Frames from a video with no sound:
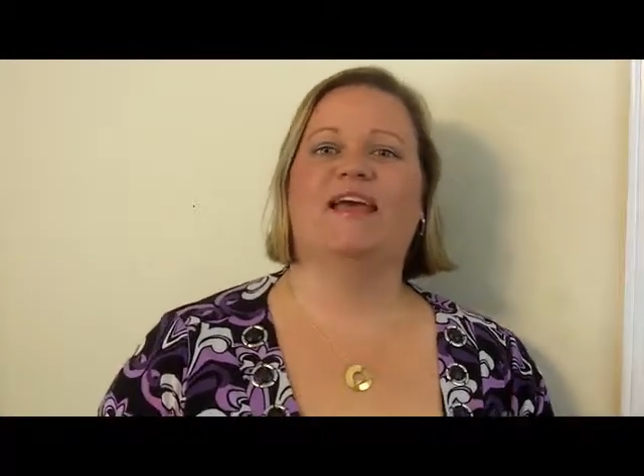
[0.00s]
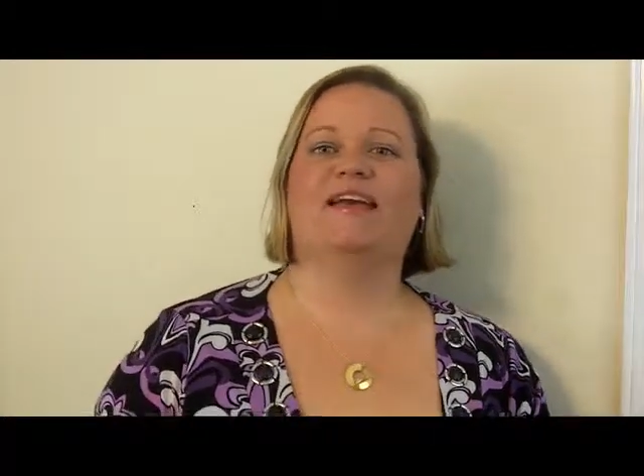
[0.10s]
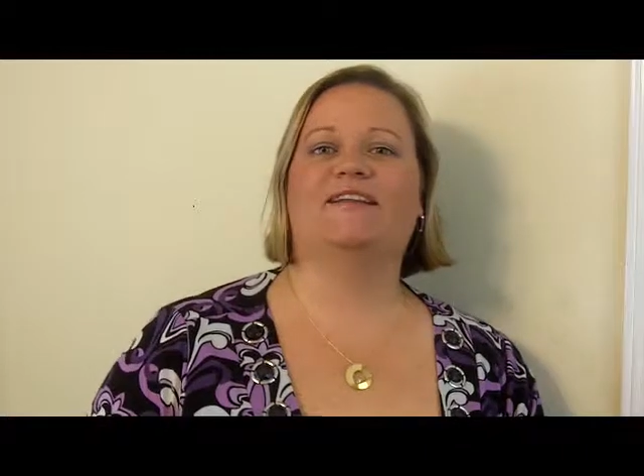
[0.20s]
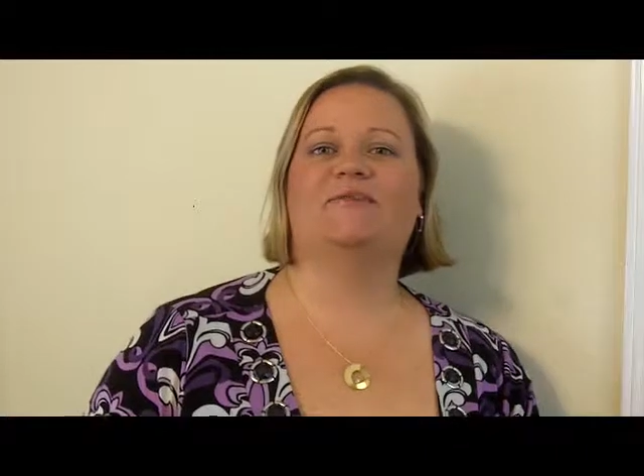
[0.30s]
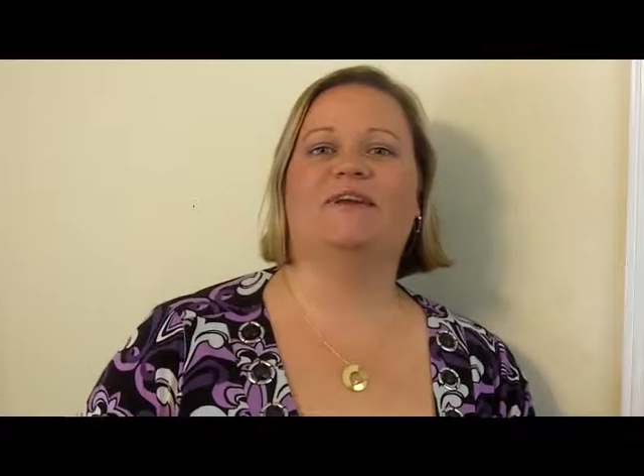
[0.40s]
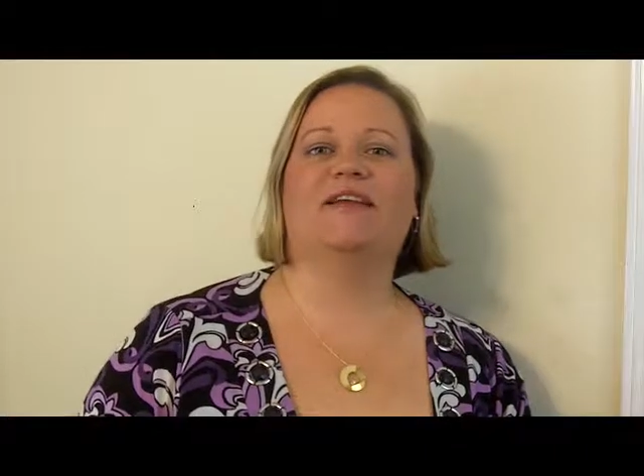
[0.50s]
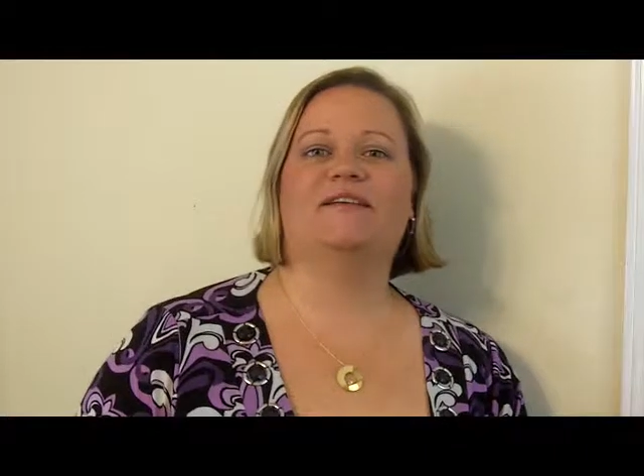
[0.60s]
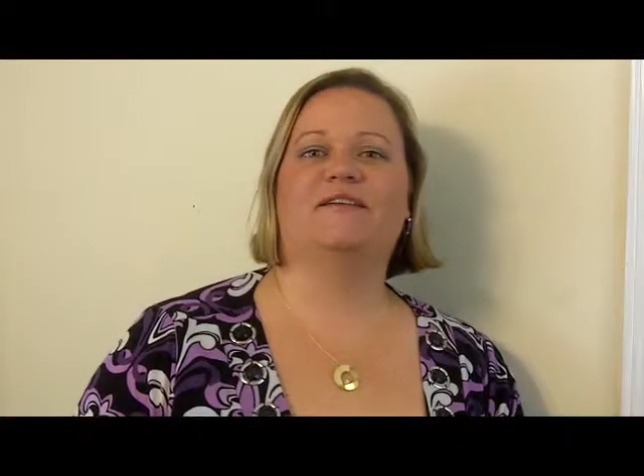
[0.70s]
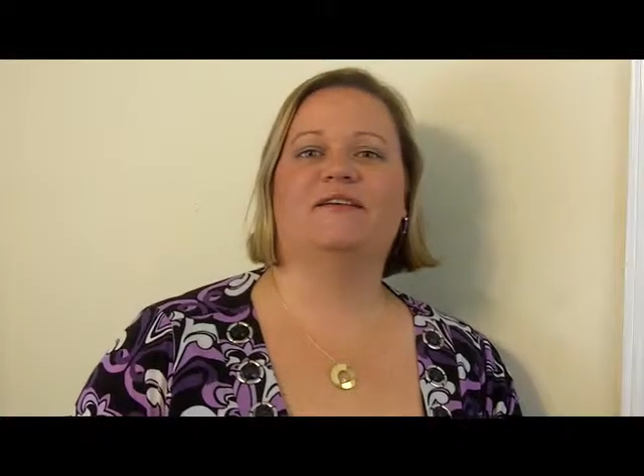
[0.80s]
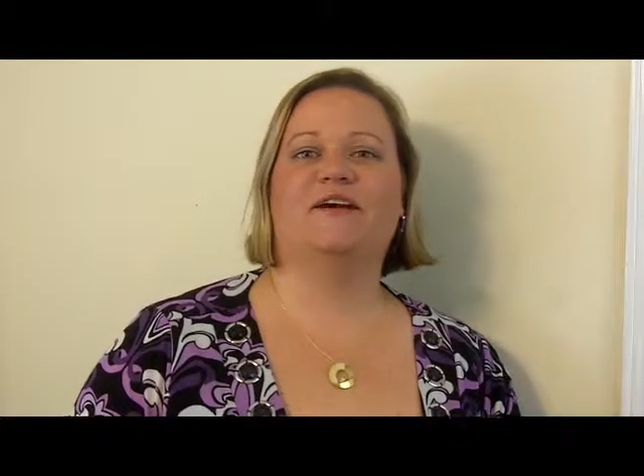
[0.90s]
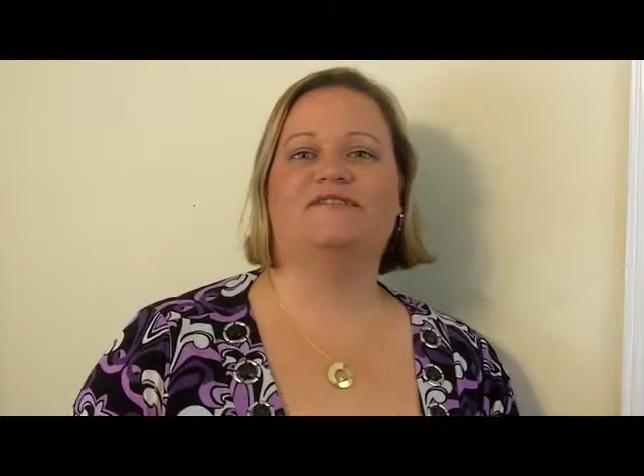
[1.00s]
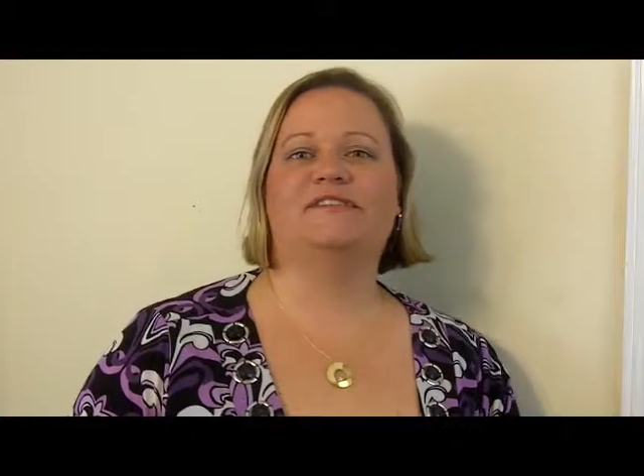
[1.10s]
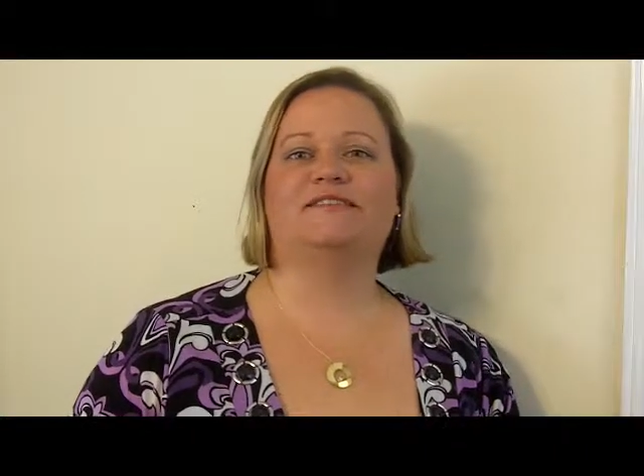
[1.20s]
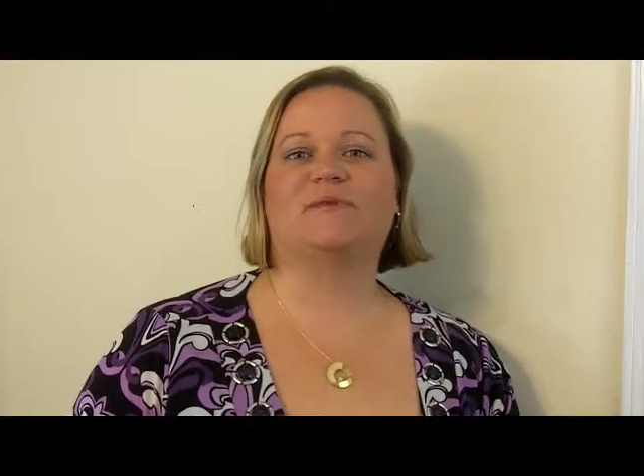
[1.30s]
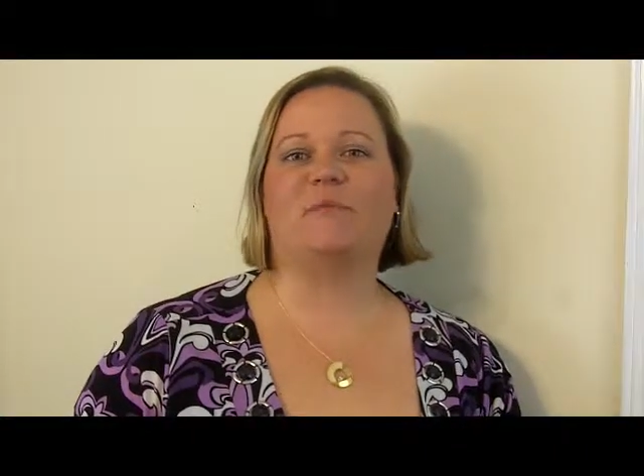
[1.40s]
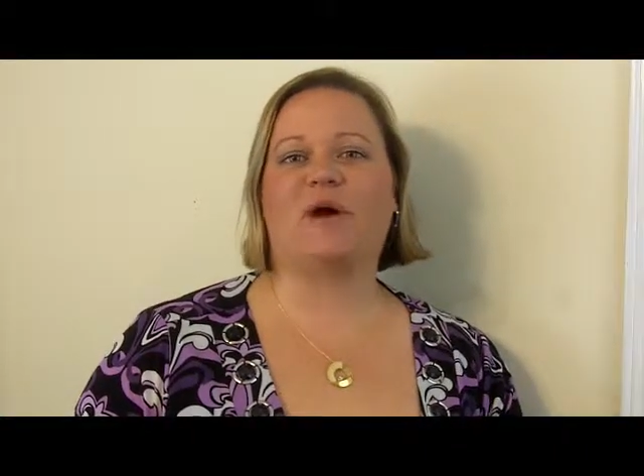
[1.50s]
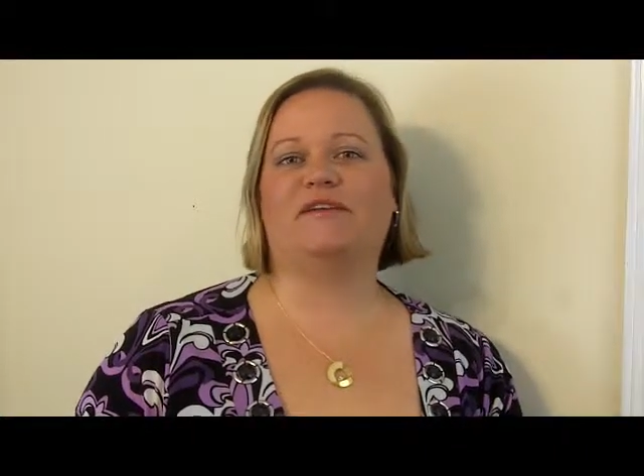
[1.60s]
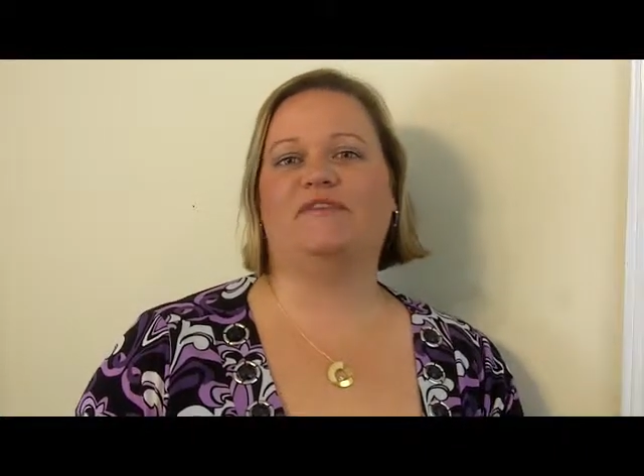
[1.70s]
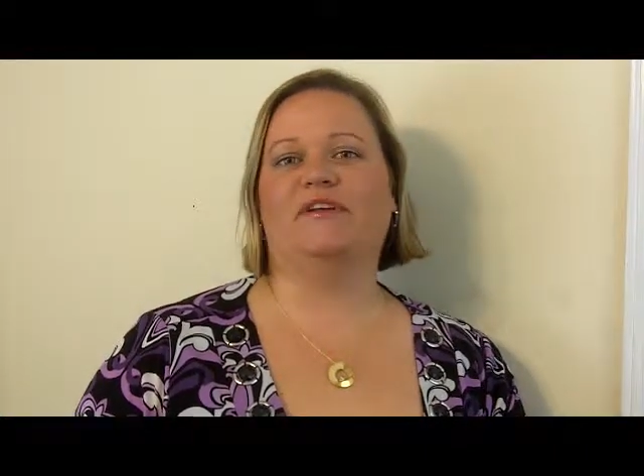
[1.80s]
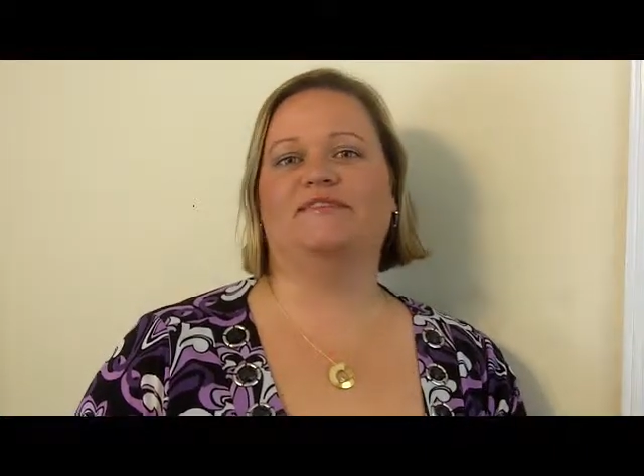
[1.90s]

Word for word: and creator of this three part